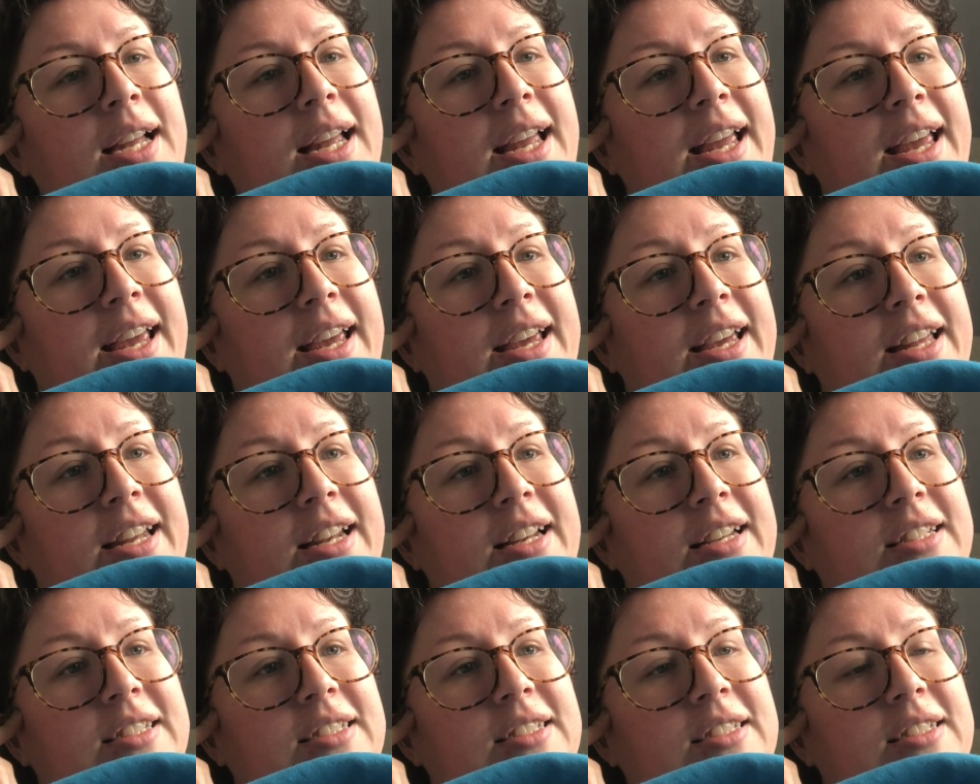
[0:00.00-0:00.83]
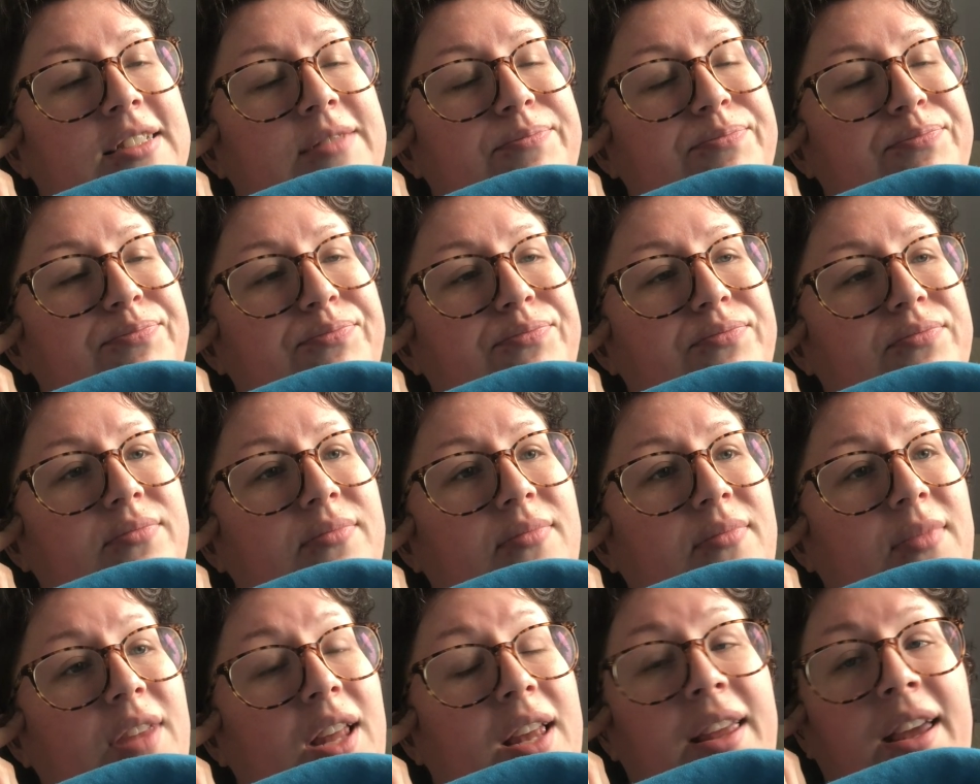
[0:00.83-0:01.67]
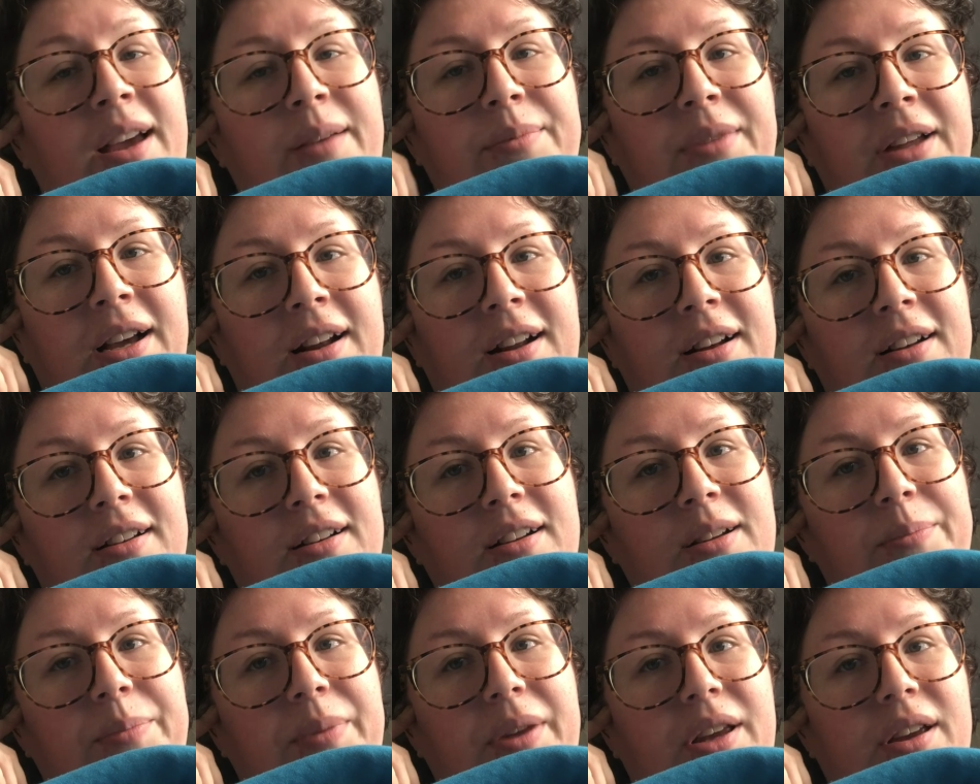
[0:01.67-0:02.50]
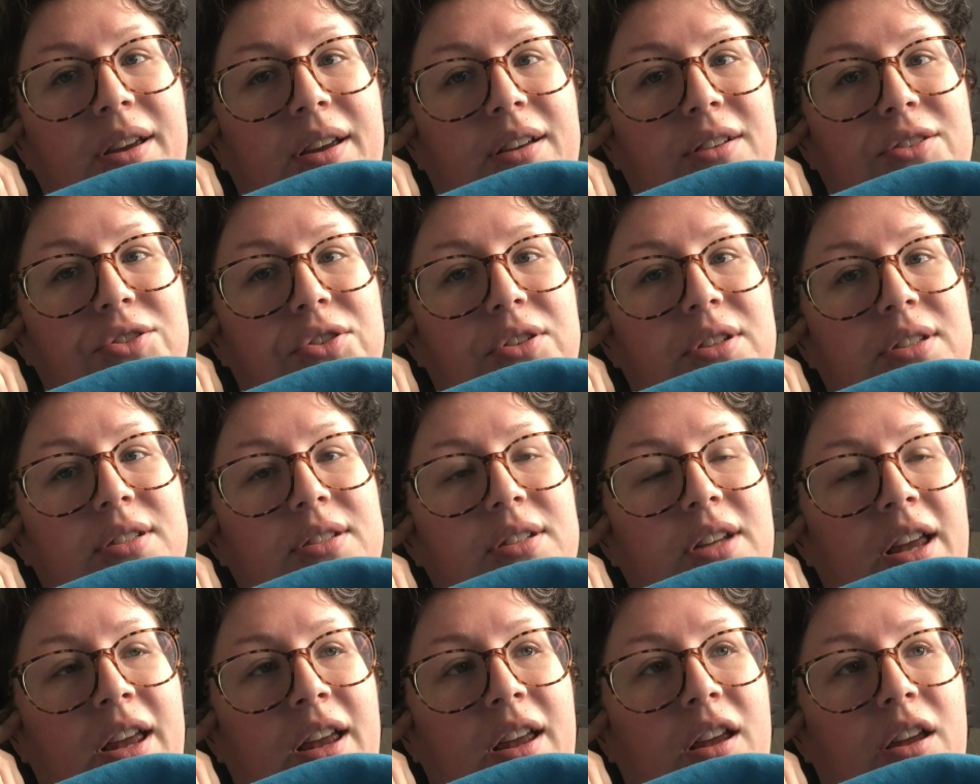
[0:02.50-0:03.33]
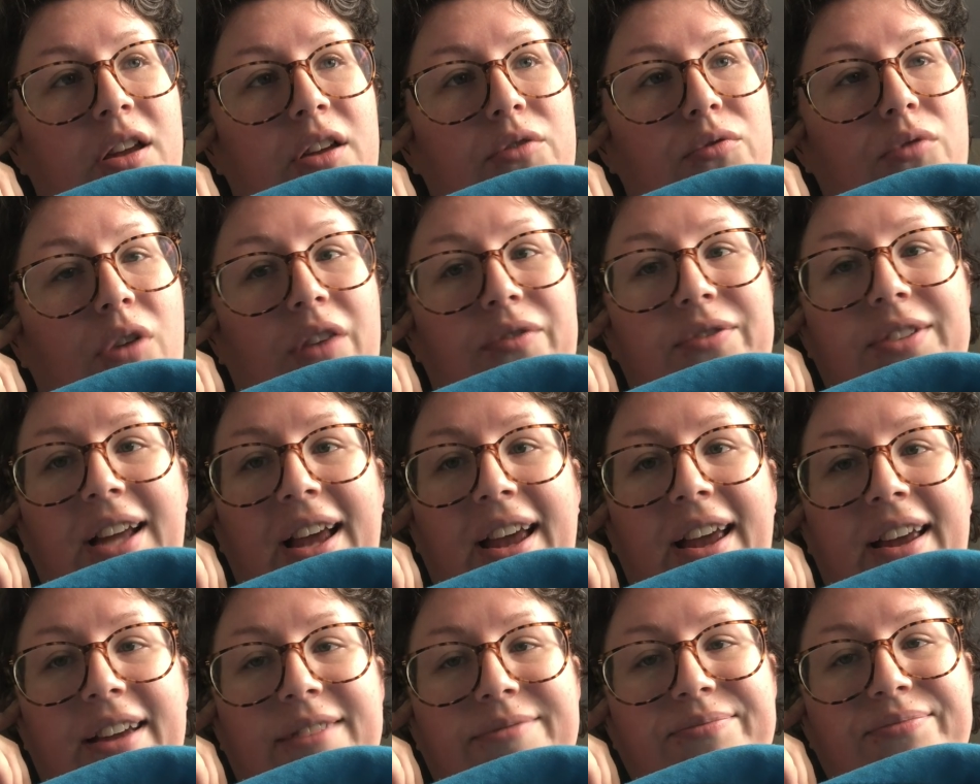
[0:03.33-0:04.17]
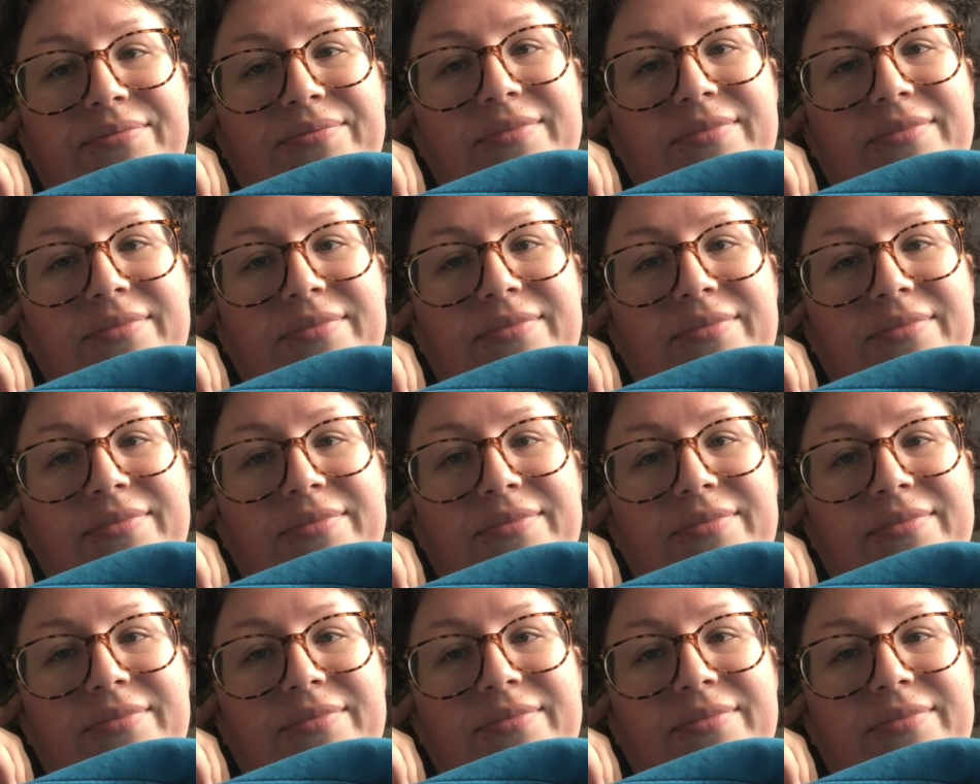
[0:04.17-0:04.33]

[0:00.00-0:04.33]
And yep, that ended up being just a rough day.